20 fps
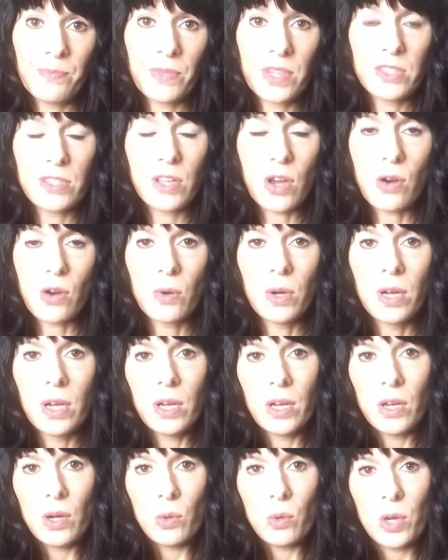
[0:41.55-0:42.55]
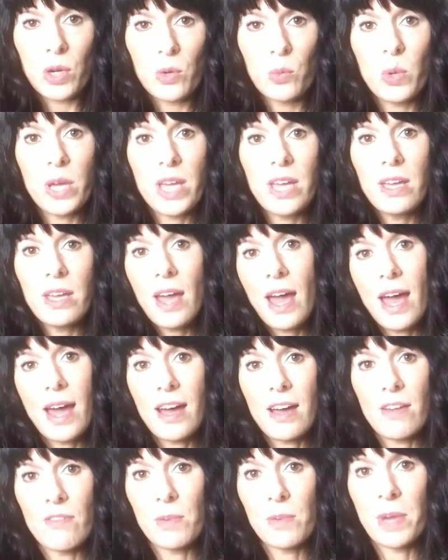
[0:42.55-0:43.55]
So when we
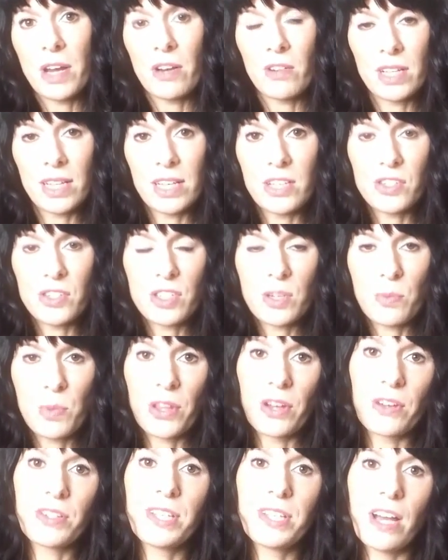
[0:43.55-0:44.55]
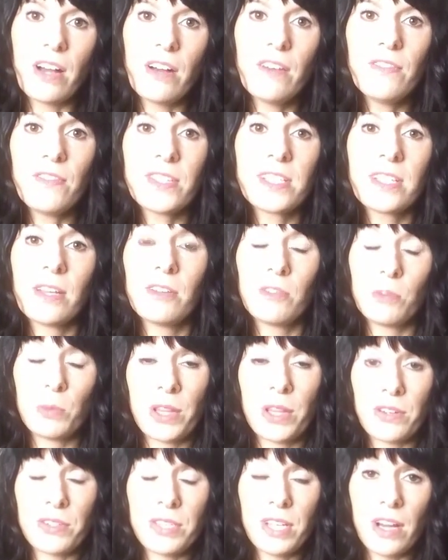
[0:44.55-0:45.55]
have a better relationship with
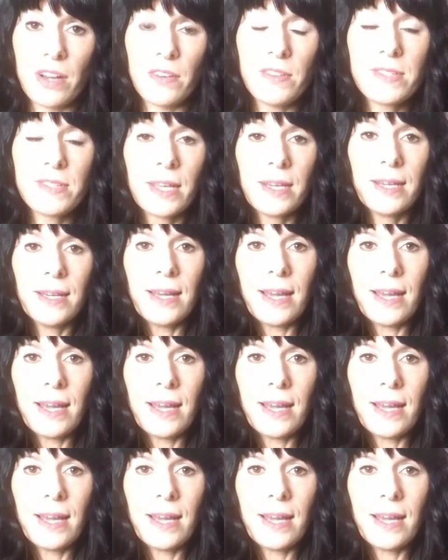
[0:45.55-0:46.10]
ourselves